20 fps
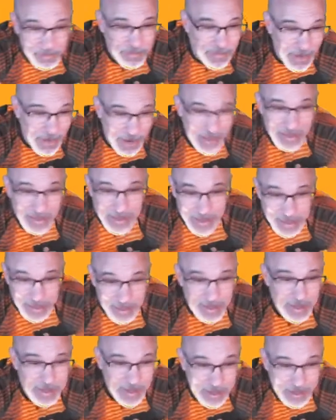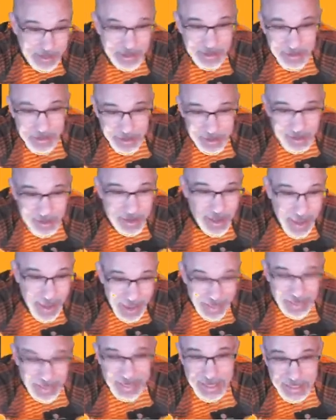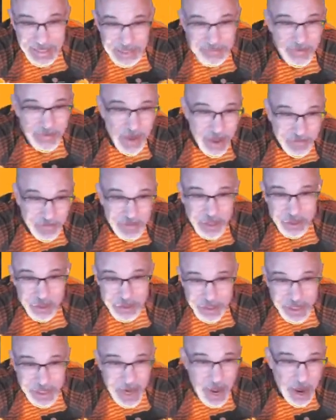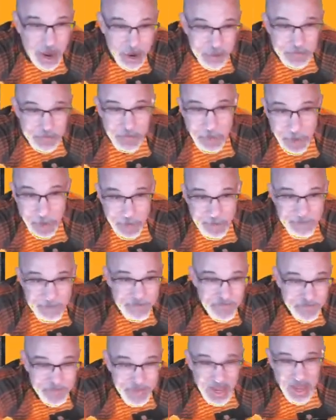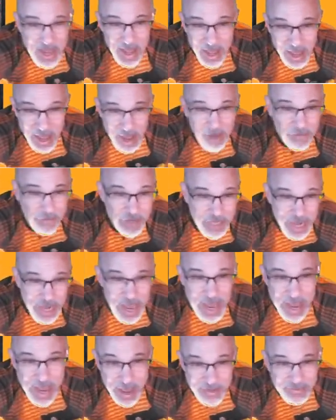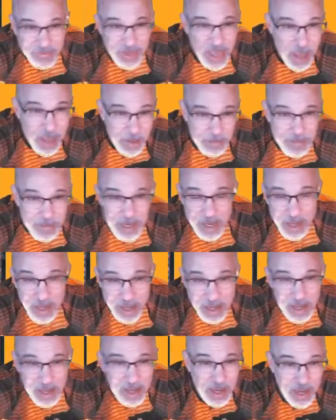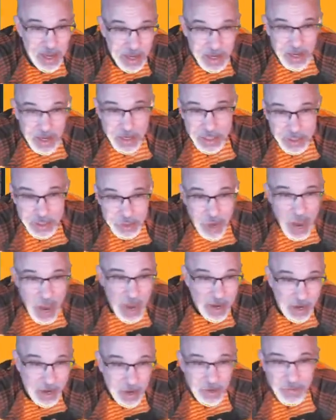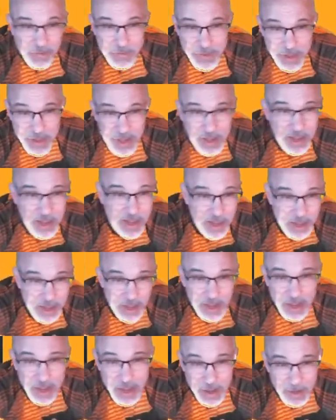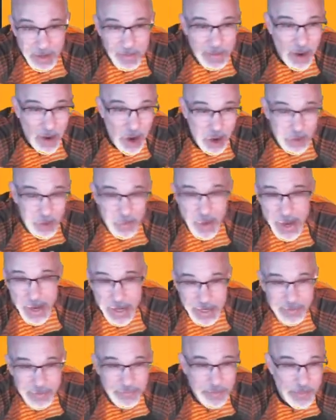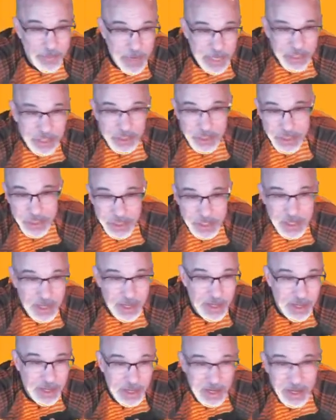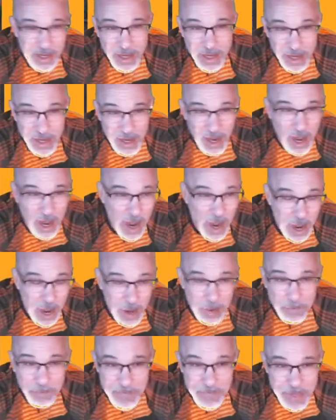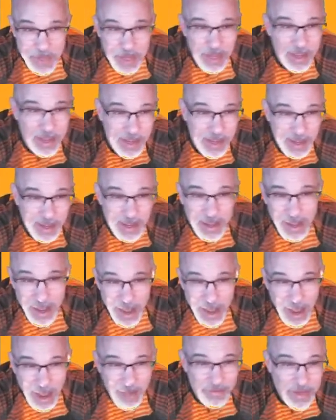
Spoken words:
I think at least 5 years now, every day I've kept track of heart rate information. I've